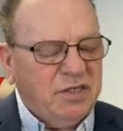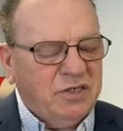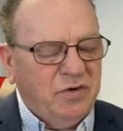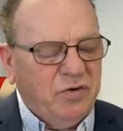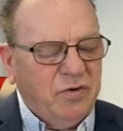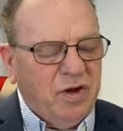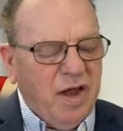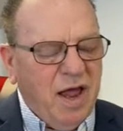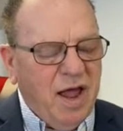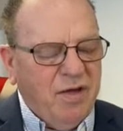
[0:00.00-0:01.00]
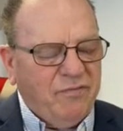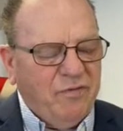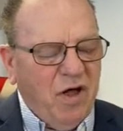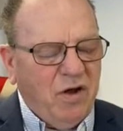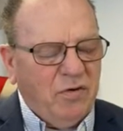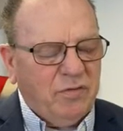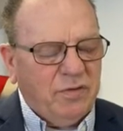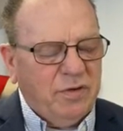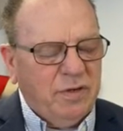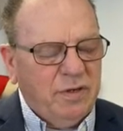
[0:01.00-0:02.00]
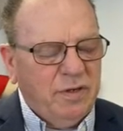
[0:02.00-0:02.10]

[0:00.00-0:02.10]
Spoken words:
that you have followed.